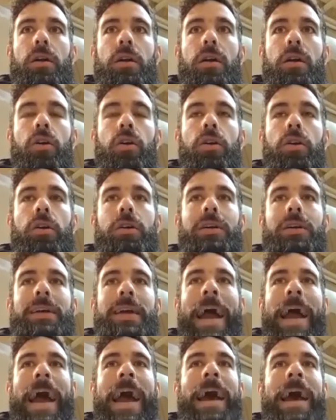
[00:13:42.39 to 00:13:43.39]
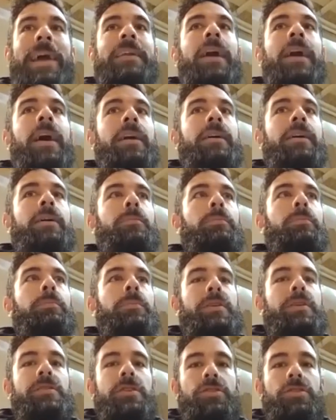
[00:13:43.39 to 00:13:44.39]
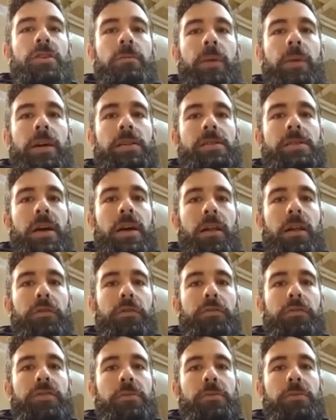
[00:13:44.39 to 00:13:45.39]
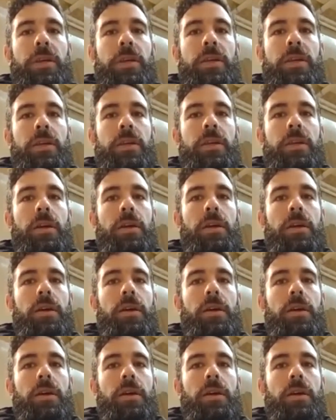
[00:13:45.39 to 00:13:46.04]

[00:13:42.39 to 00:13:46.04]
Or can I position myself to be